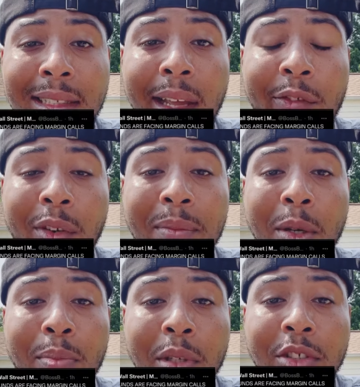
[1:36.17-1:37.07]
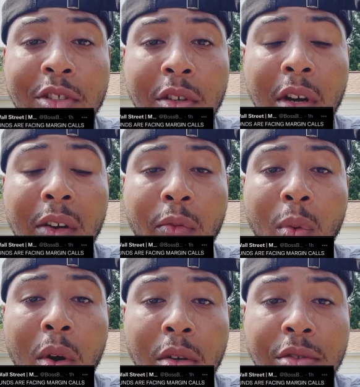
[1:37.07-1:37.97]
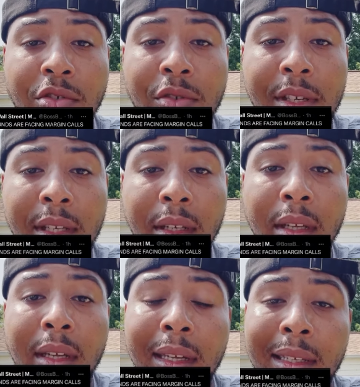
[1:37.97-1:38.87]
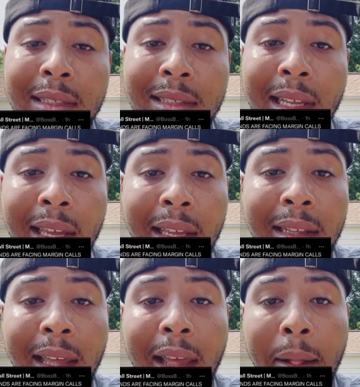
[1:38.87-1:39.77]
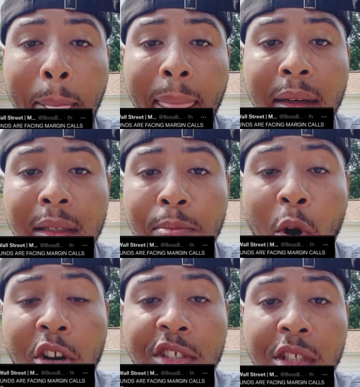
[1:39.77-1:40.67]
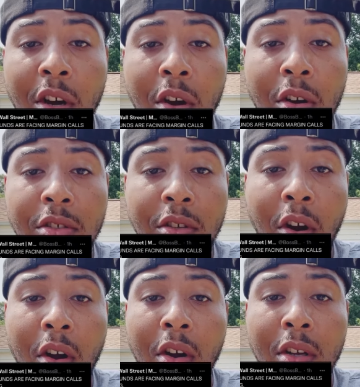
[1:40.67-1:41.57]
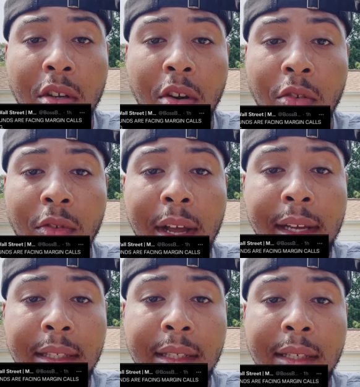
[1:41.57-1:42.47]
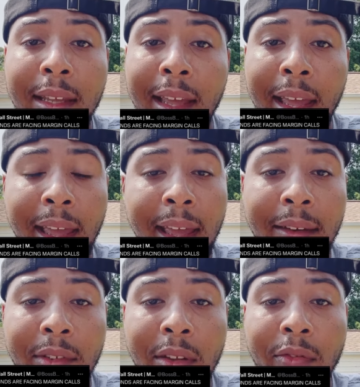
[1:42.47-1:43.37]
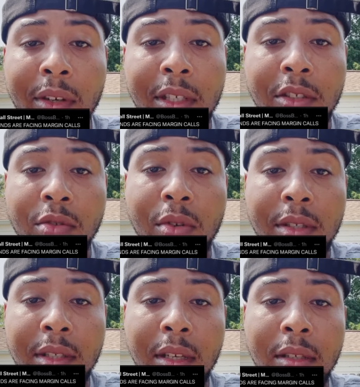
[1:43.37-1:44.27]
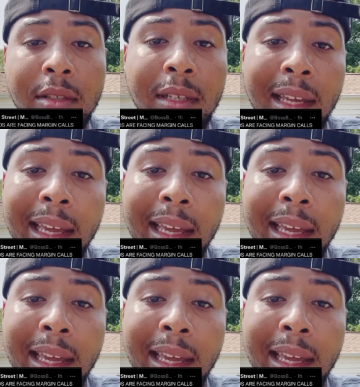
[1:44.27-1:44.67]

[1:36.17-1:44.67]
night from the butcher of Wall Street saying that margin calls are on the horizon heavy for these short sellers.